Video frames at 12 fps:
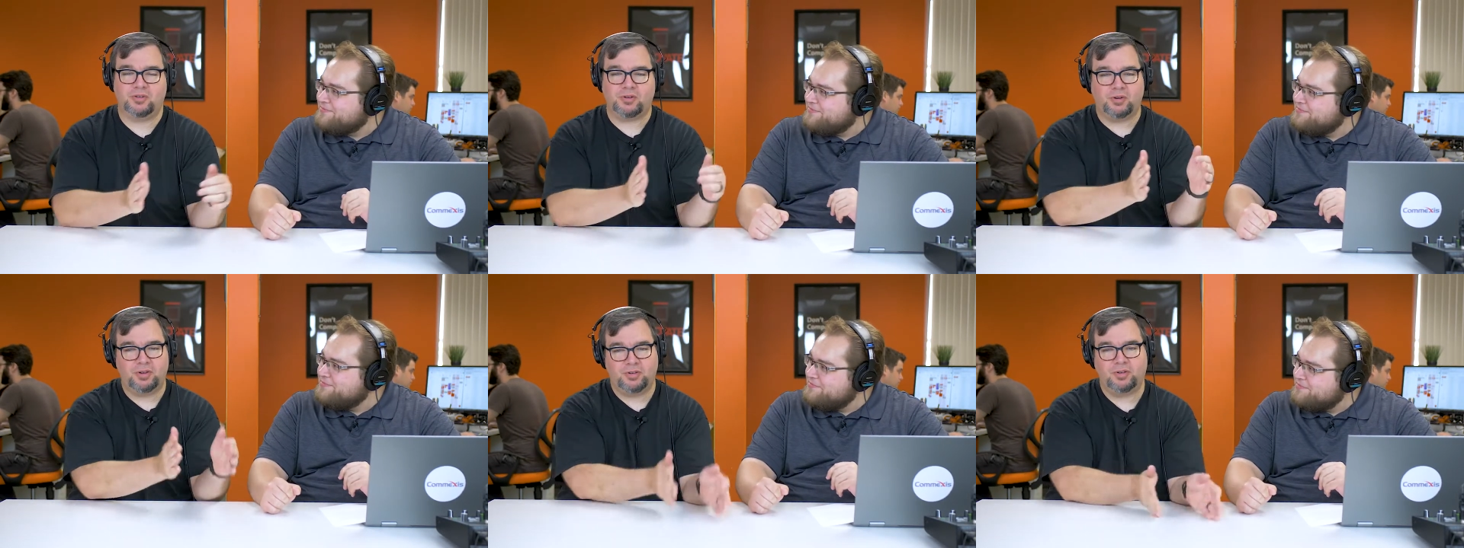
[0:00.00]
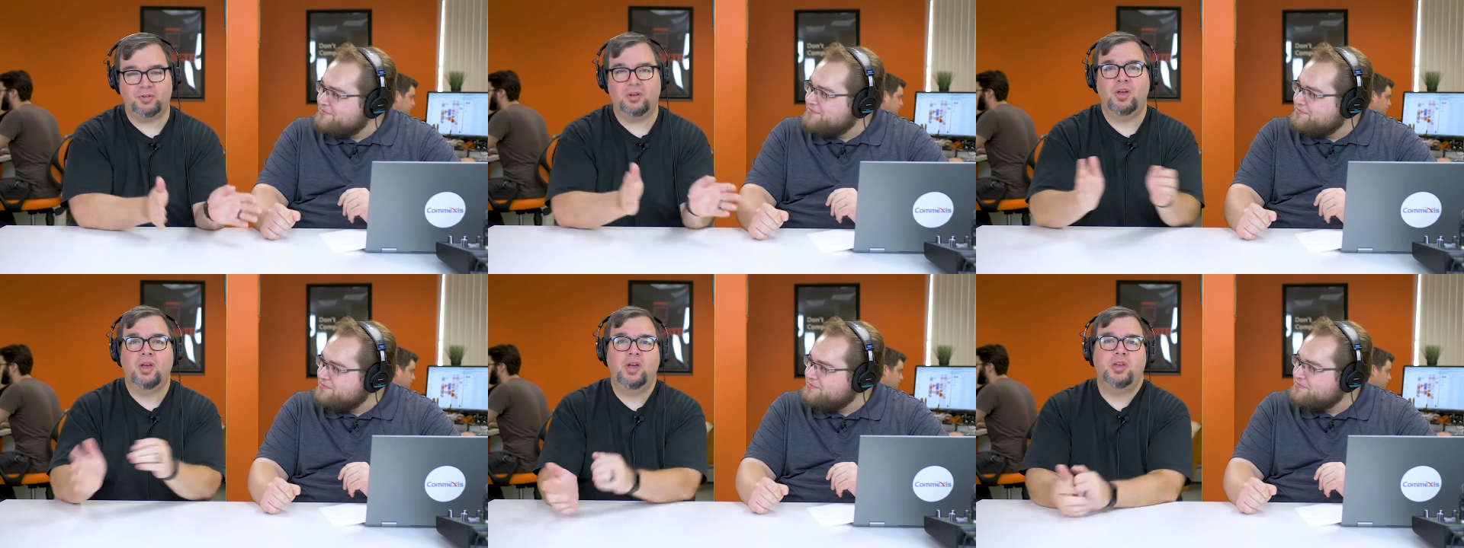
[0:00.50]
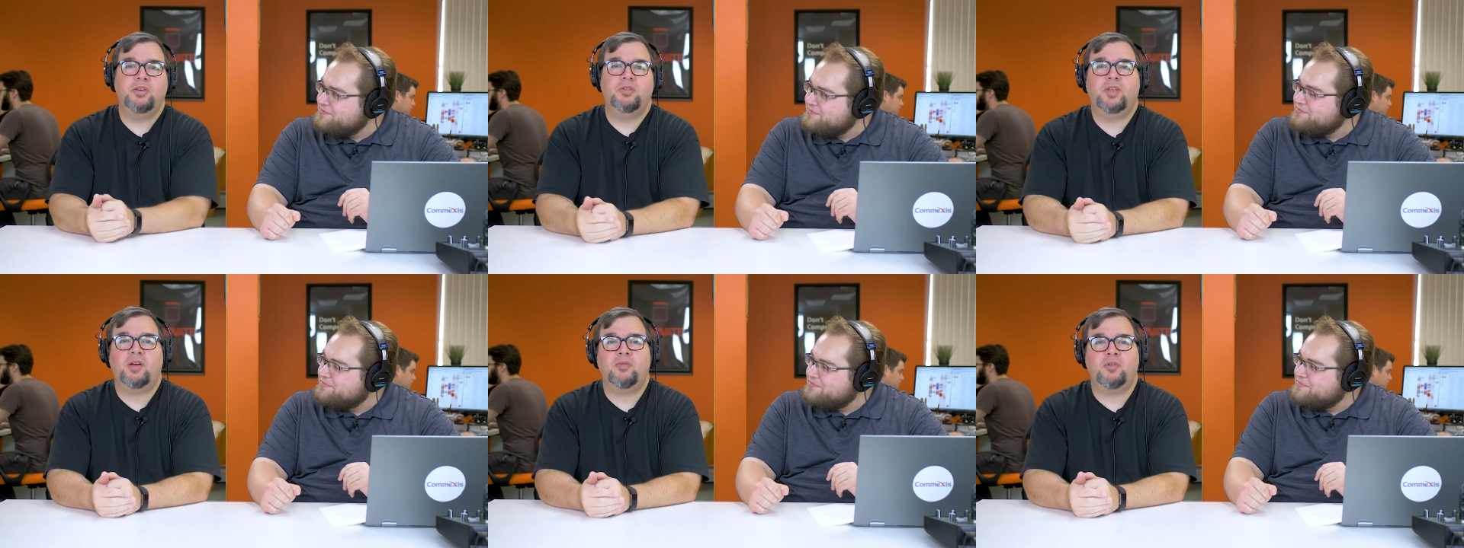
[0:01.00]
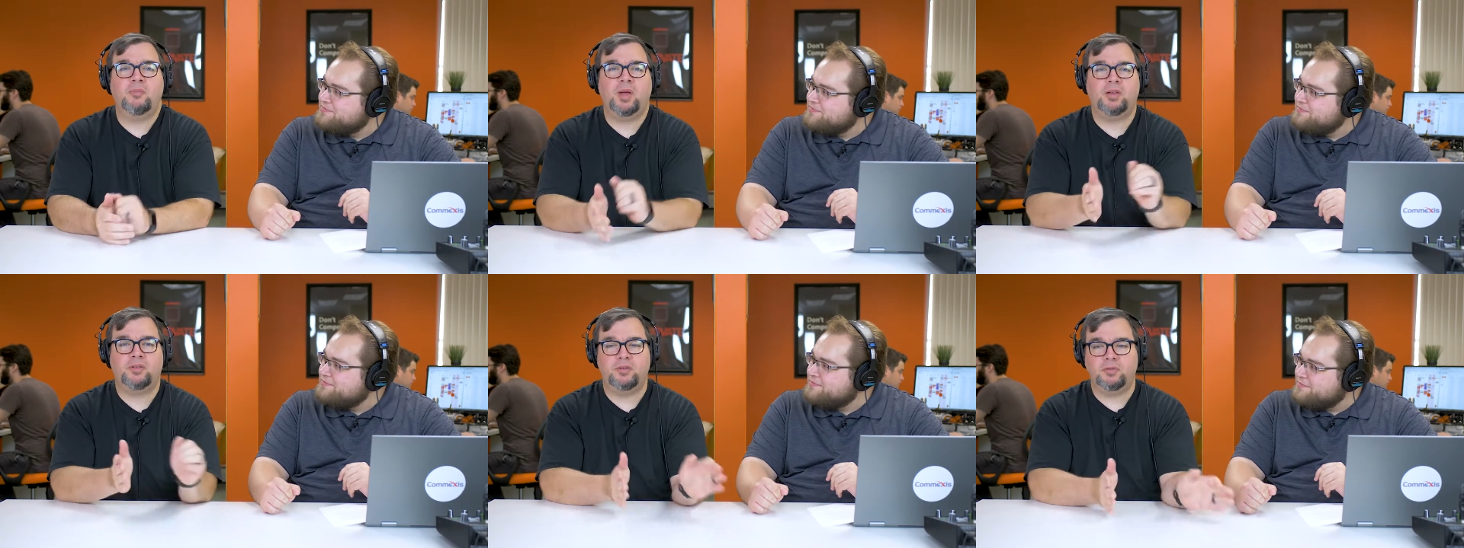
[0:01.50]
Speaker 1: just going to use that
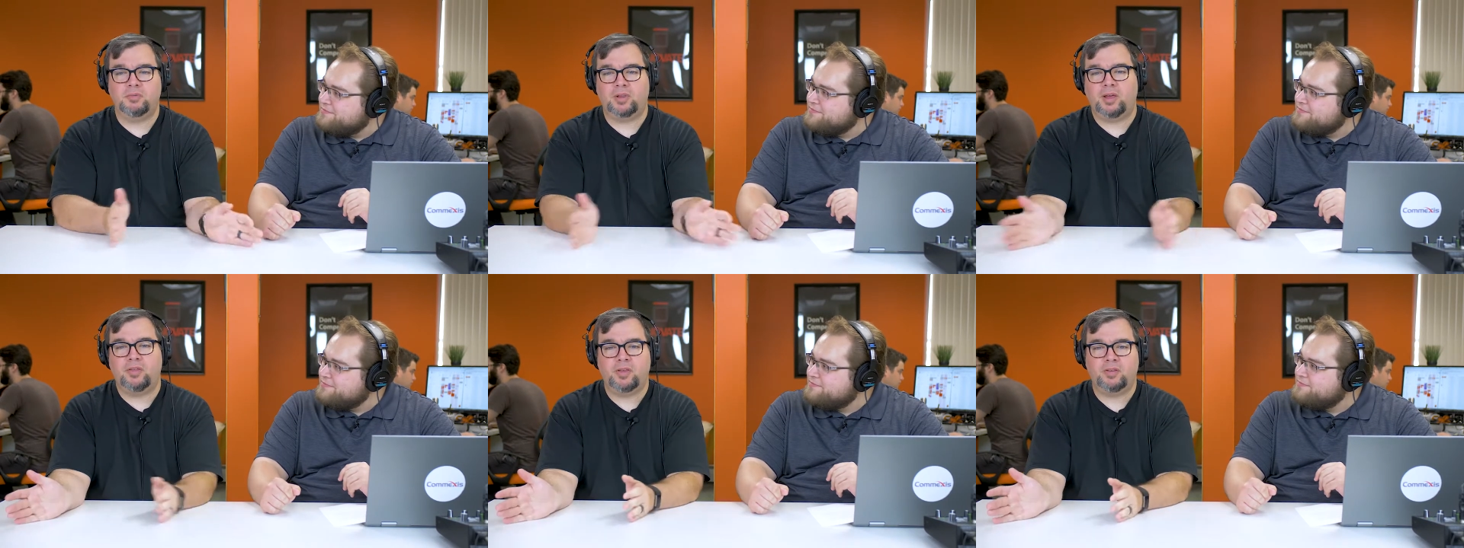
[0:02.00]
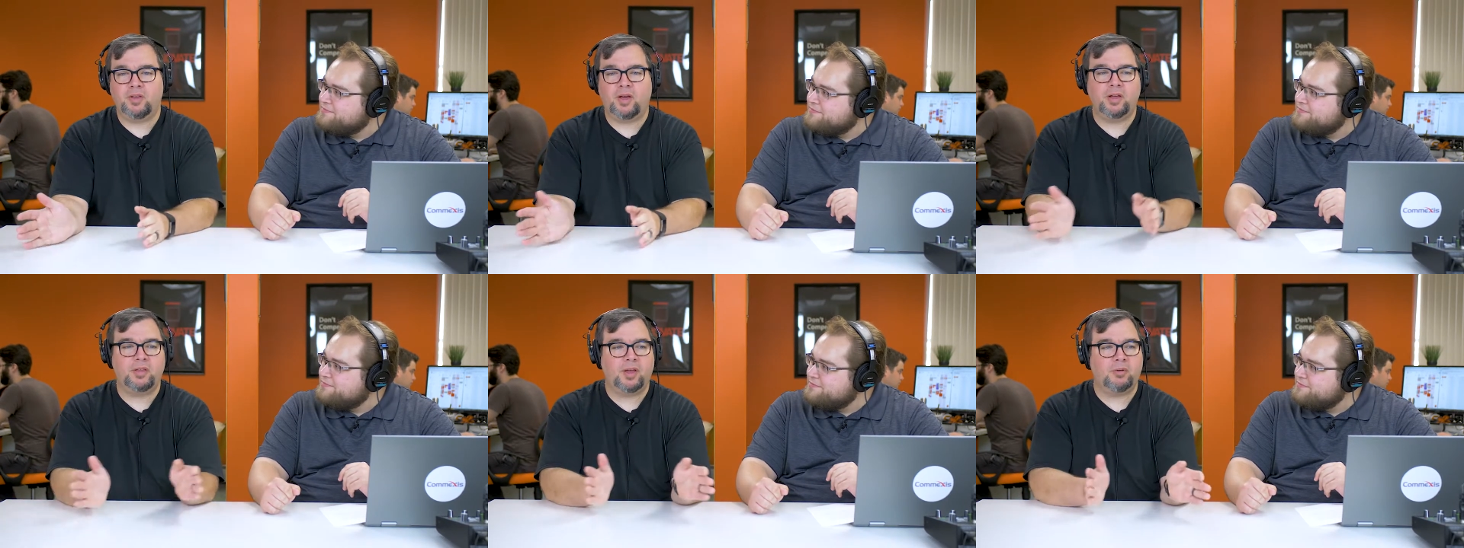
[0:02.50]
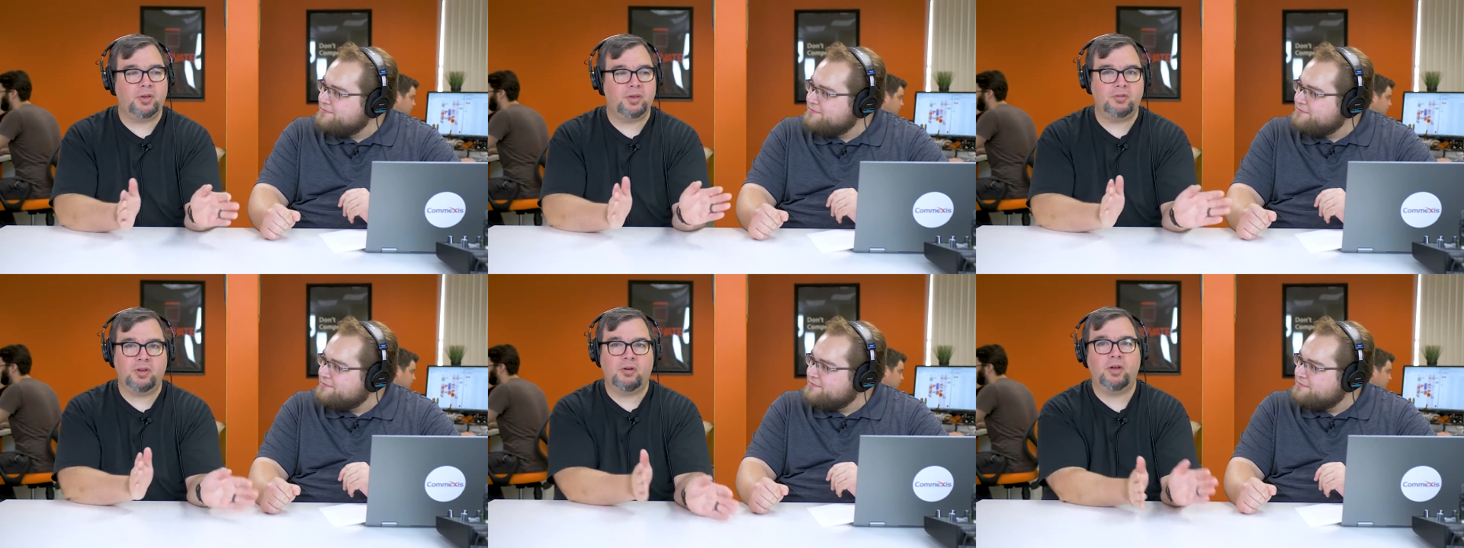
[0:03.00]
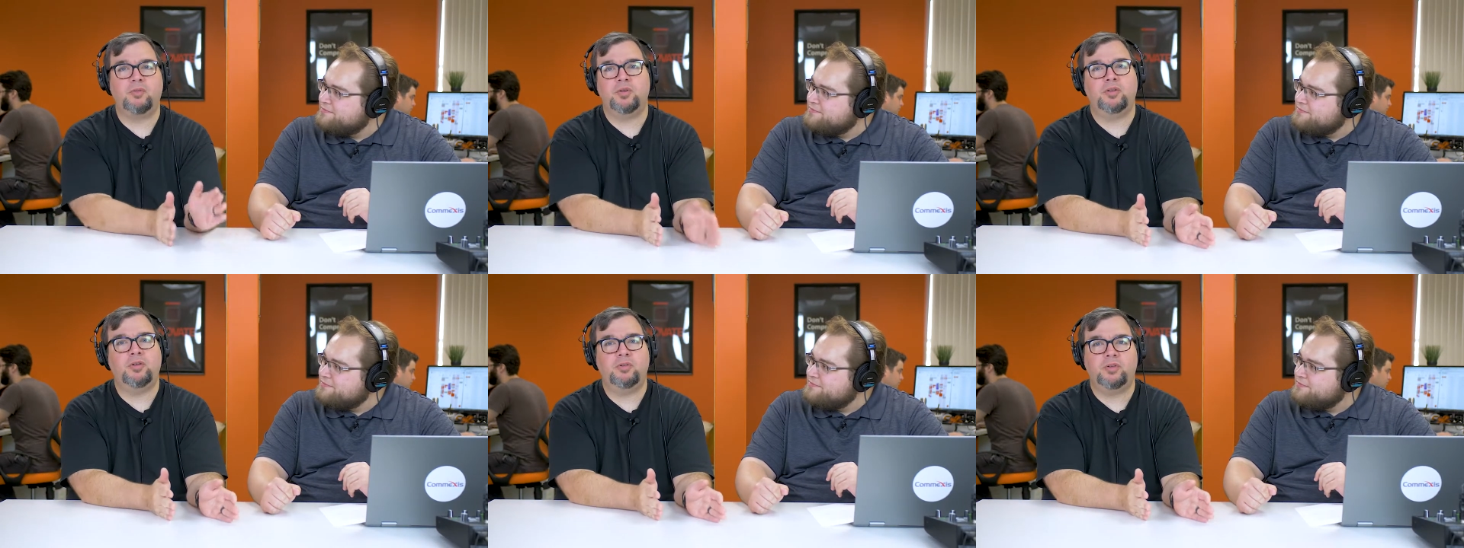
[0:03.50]
format to lay things out, and that way you know
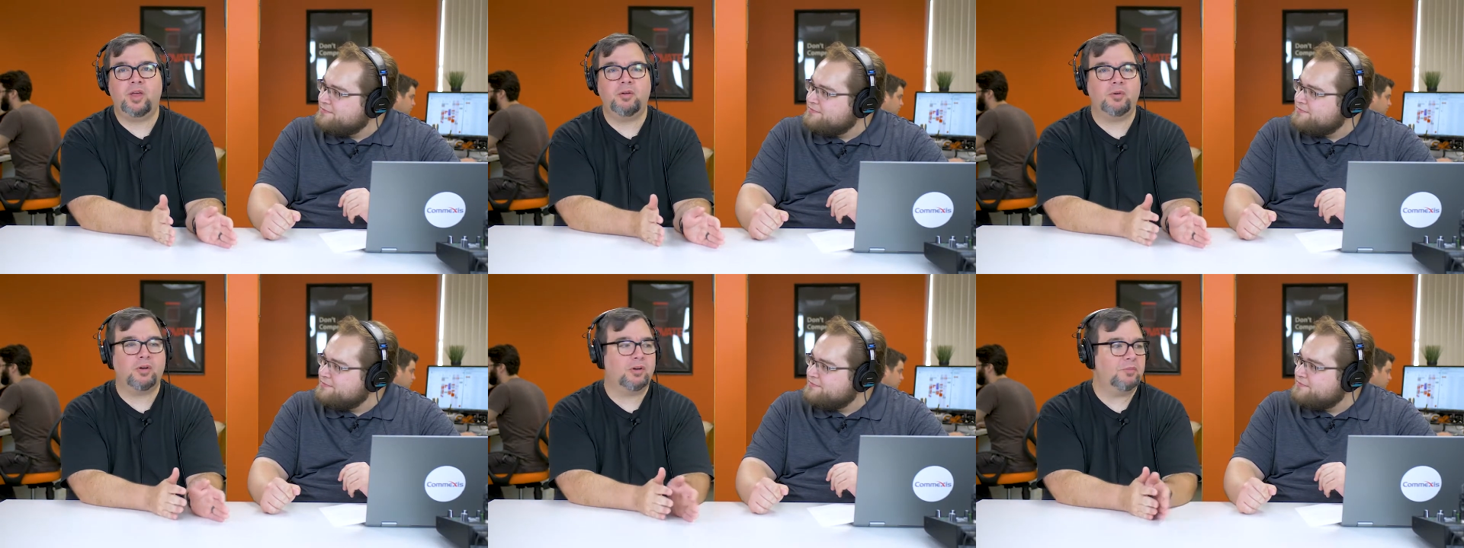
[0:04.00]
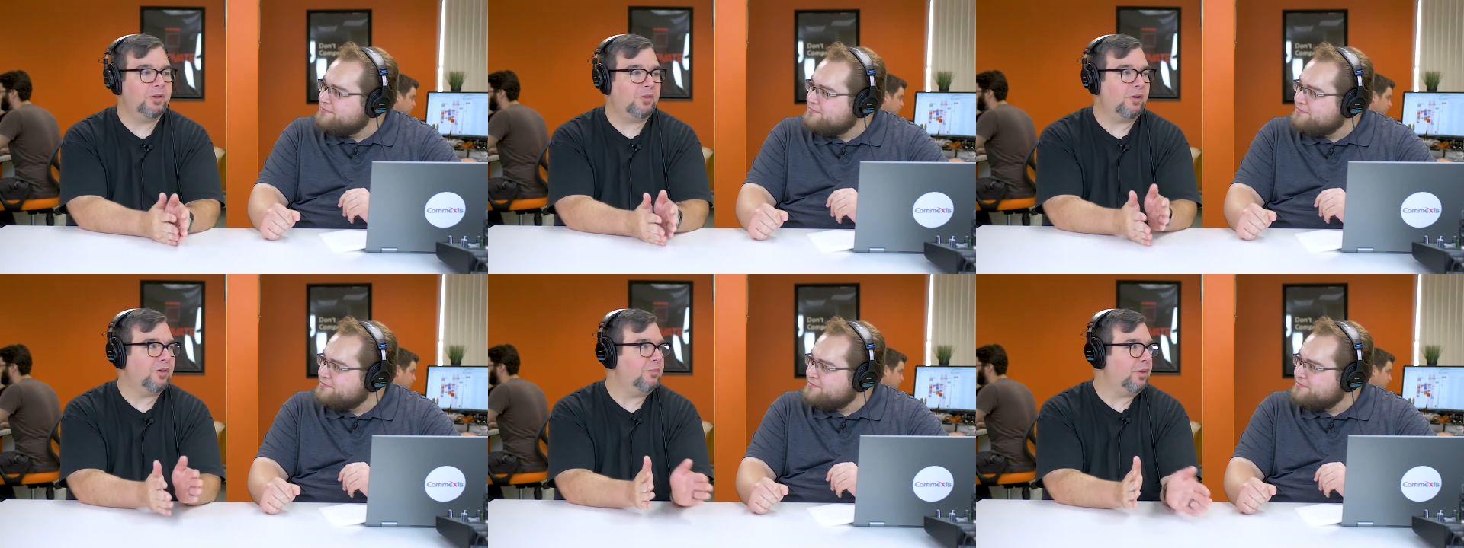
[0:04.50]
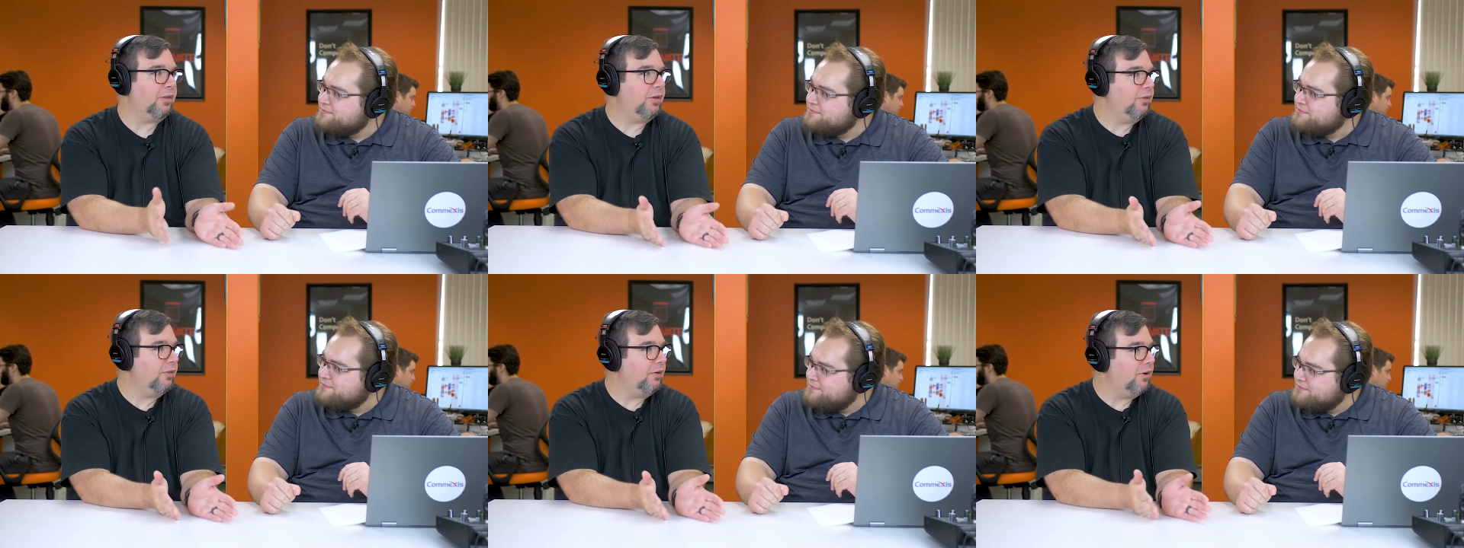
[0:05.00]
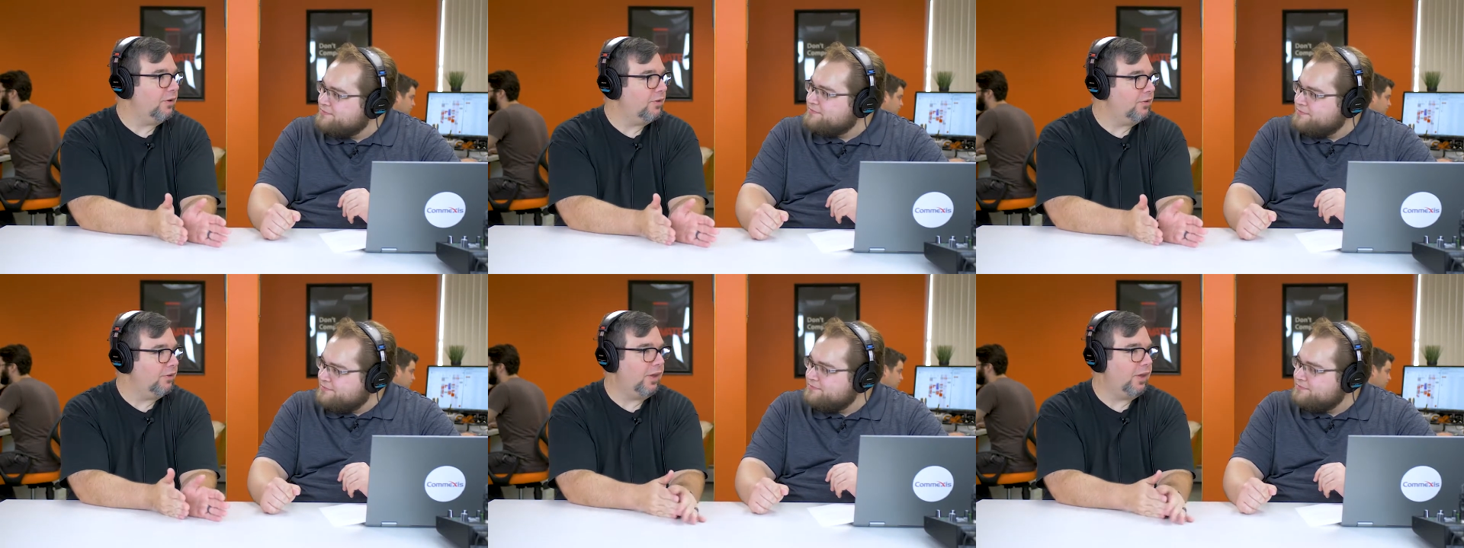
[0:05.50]
every Tuesday we're going to be talking about the consideration